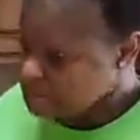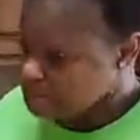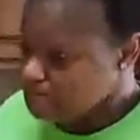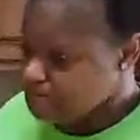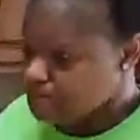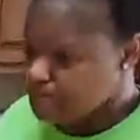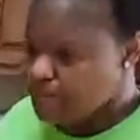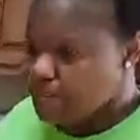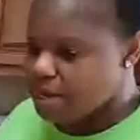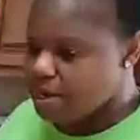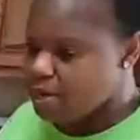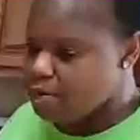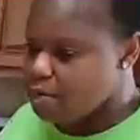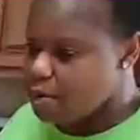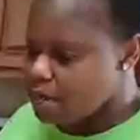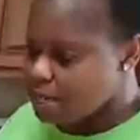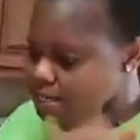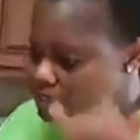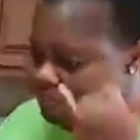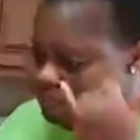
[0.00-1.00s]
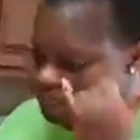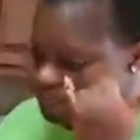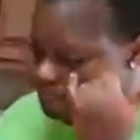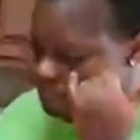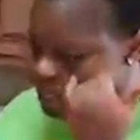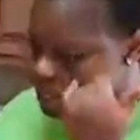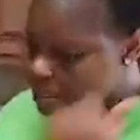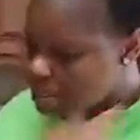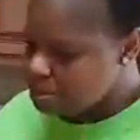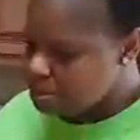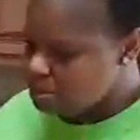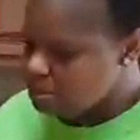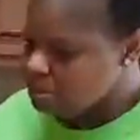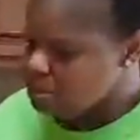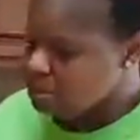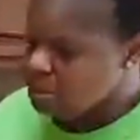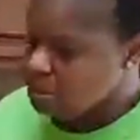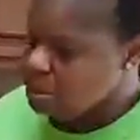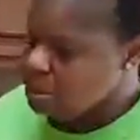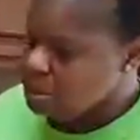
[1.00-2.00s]
is get our wonton shells
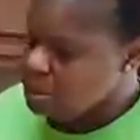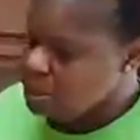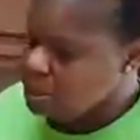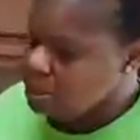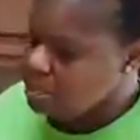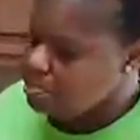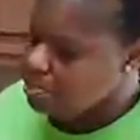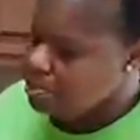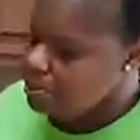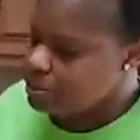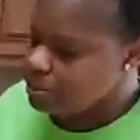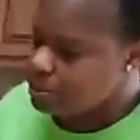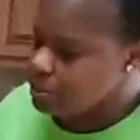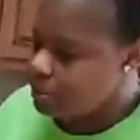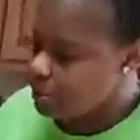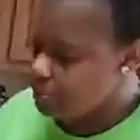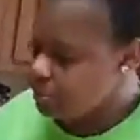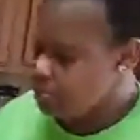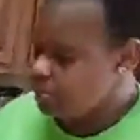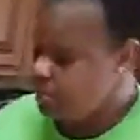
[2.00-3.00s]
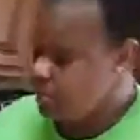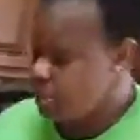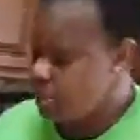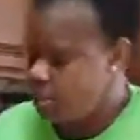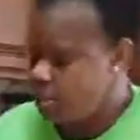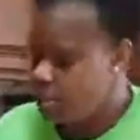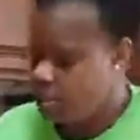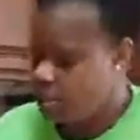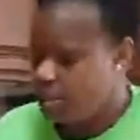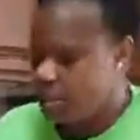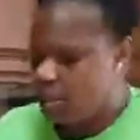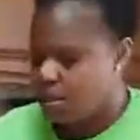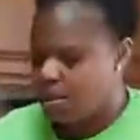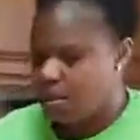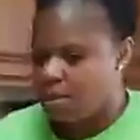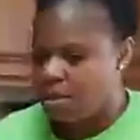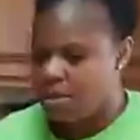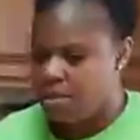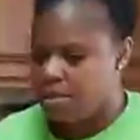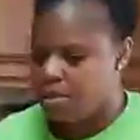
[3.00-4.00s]
and put them in the
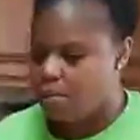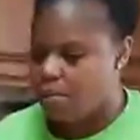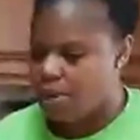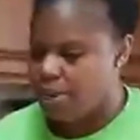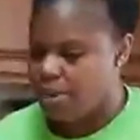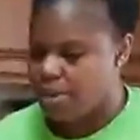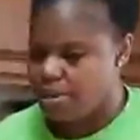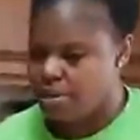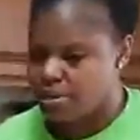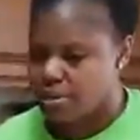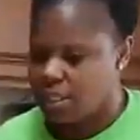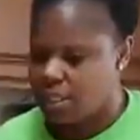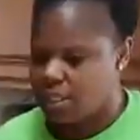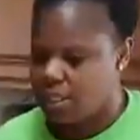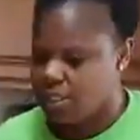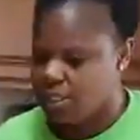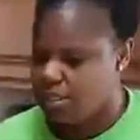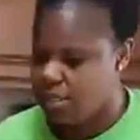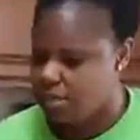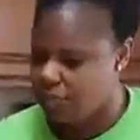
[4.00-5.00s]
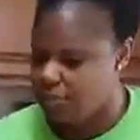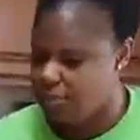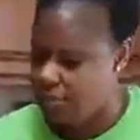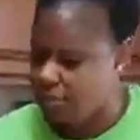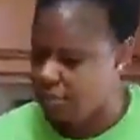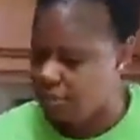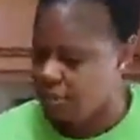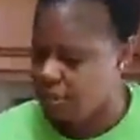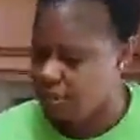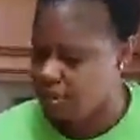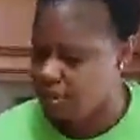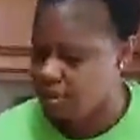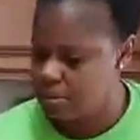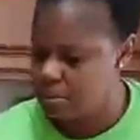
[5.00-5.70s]
wells and get that ready to go.